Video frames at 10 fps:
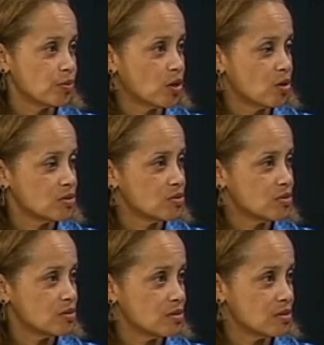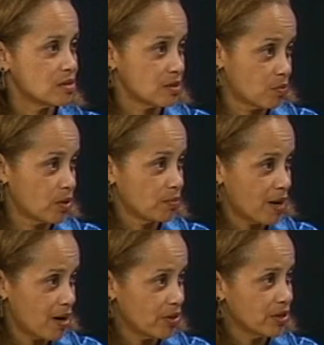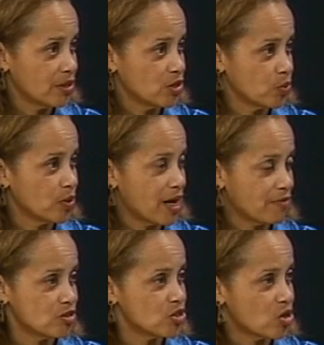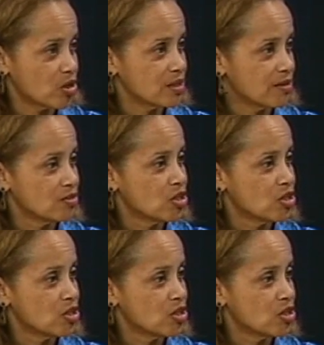because someone married, and you would have to start then